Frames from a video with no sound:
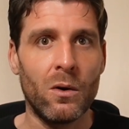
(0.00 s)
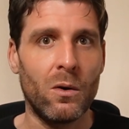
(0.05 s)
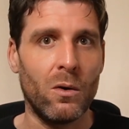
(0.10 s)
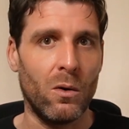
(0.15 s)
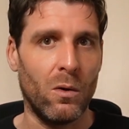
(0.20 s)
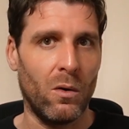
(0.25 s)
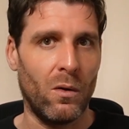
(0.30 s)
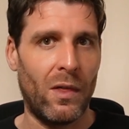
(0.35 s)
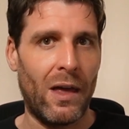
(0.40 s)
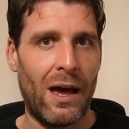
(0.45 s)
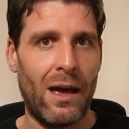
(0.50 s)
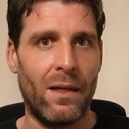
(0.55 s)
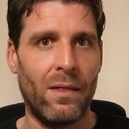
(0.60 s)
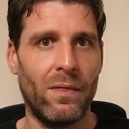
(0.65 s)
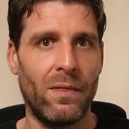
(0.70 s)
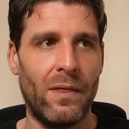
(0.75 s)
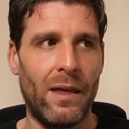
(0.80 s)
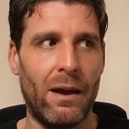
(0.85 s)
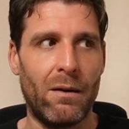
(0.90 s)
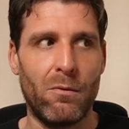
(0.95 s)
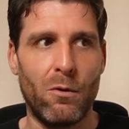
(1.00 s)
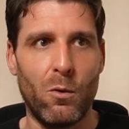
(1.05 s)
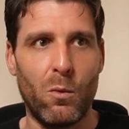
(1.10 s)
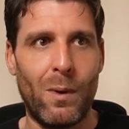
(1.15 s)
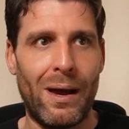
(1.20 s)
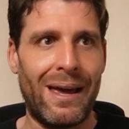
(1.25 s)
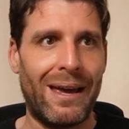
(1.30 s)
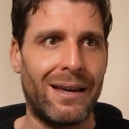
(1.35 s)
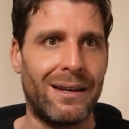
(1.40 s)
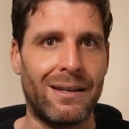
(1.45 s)
or that their
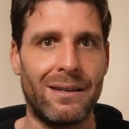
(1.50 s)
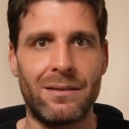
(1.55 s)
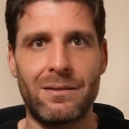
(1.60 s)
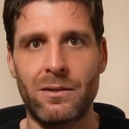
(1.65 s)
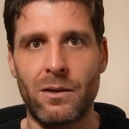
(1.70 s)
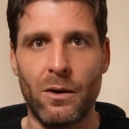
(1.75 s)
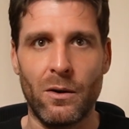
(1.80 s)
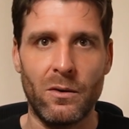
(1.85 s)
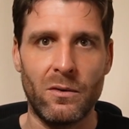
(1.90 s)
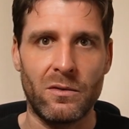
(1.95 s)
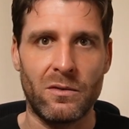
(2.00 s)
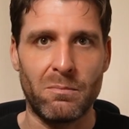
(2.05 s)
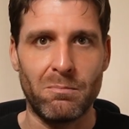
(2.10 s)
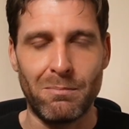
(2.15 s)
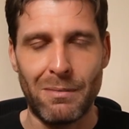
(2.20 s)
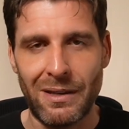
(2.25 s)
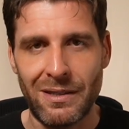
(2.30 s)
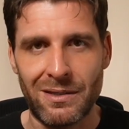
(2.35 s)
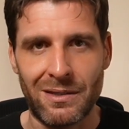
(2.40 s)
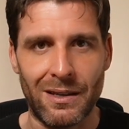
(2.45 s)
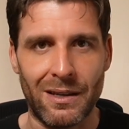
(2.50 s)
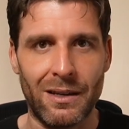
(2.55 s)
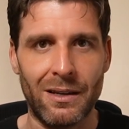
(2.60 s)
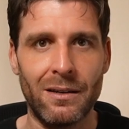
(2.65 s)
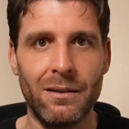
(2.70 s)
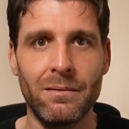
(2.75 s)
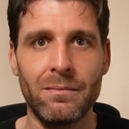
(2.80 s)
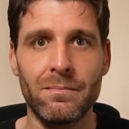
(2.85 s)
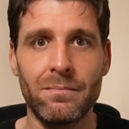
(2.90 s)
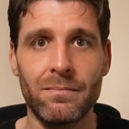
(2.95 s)
awareness goes missing.